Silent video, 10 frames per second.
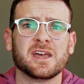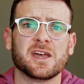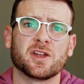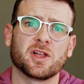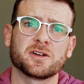
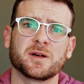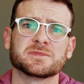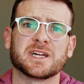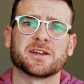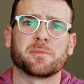It all
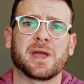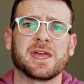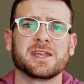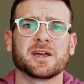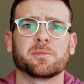comes down to
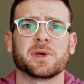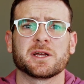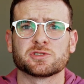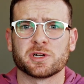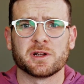painting a
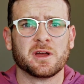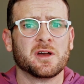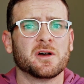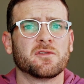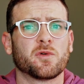
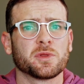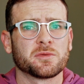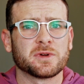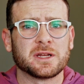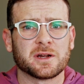picture for the
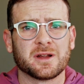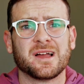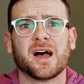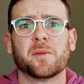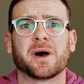
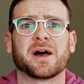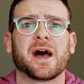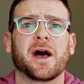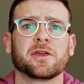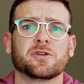reader about
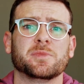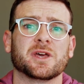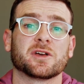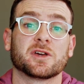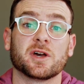how you would
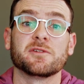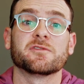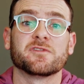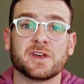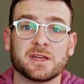be a good
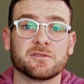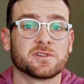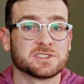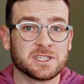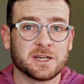fit
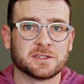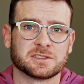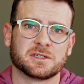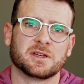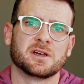for
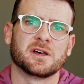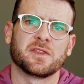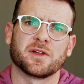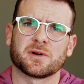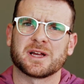sales.
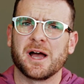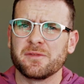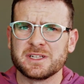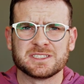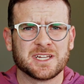There are
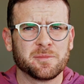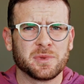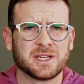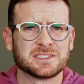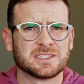countless
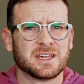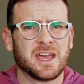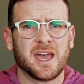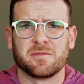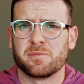templates
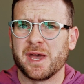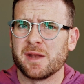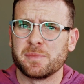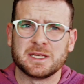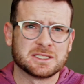and
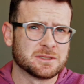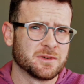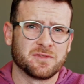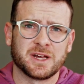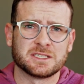bad pieces of
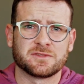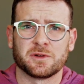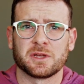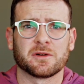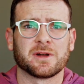advice
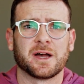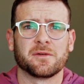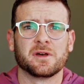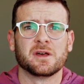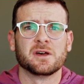floating
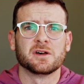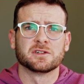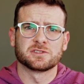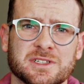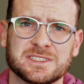around,
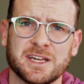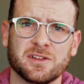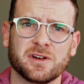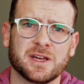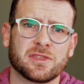so let's take a
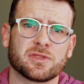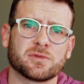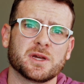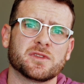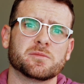look at
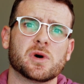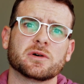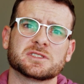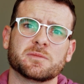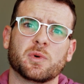3 of the
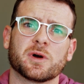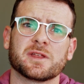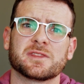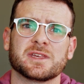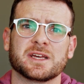most
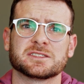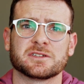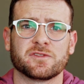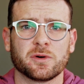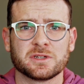important things
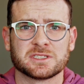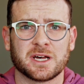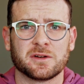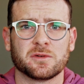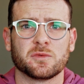to focus
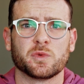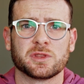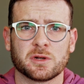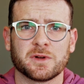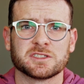on
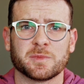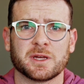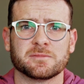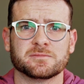with your resume.